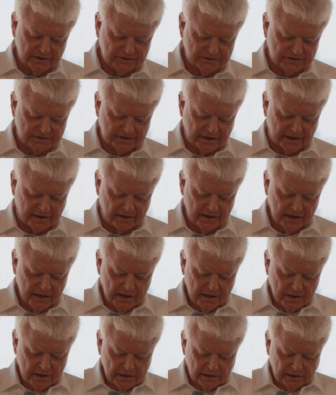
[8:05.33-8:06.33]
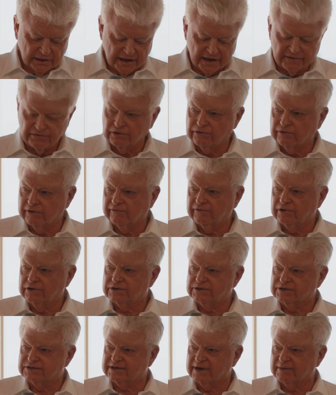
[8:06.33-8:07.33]
It's led the driven
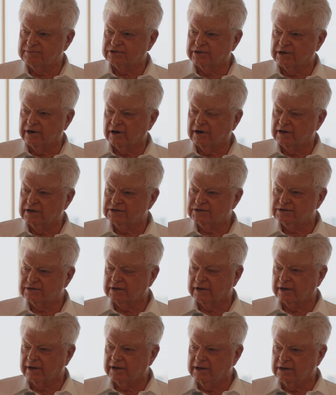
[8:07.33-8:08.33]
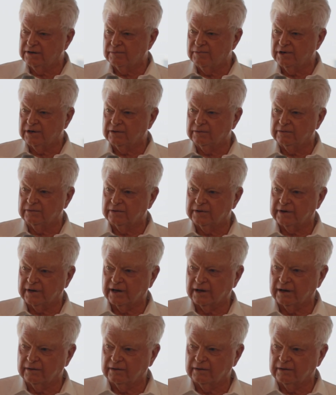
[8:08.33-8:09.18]
to subsidised intermittent